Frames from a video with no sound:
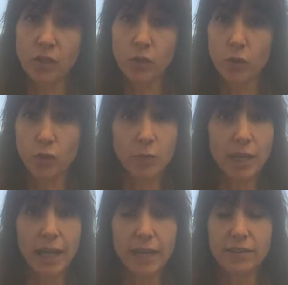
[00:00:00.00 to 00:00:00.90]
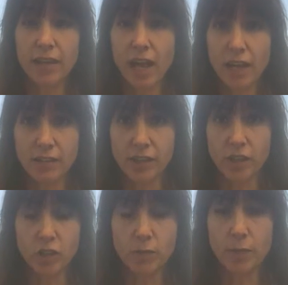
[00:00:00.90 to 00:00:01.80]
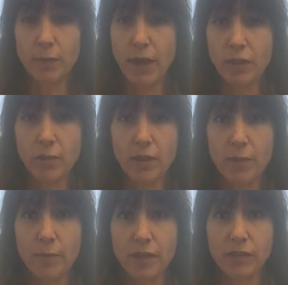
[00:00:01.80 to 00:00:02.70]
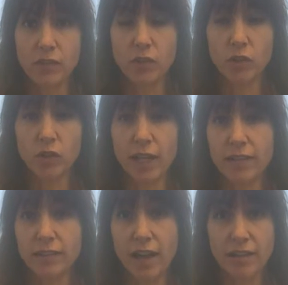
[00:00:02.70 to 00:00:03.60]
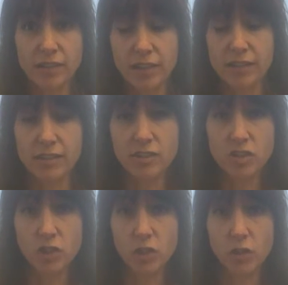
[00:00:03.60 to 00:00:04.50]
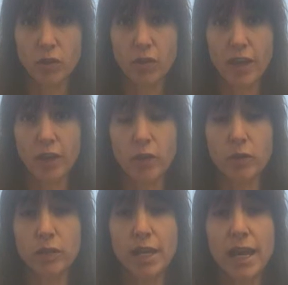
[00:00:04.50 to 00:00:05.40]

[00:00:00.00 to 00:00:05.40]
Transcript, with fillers: So it could be an antioxidant, it could be a pathway that makes a certain antioxidant such as glutathione.